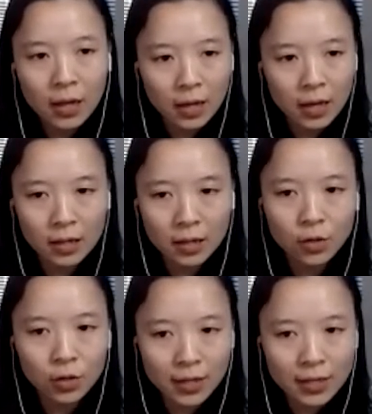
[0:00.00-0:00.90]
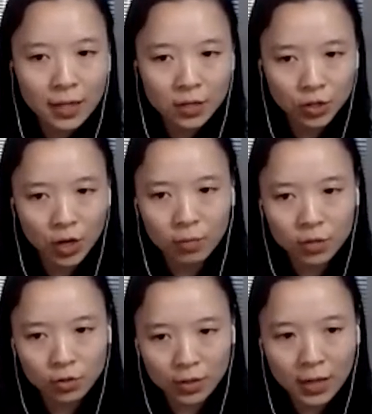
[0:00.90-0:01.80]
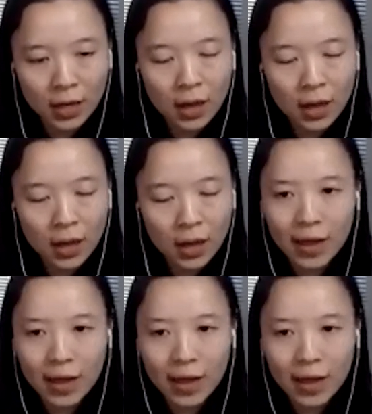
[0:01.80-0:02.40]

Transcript: in Euclidean geometry, right?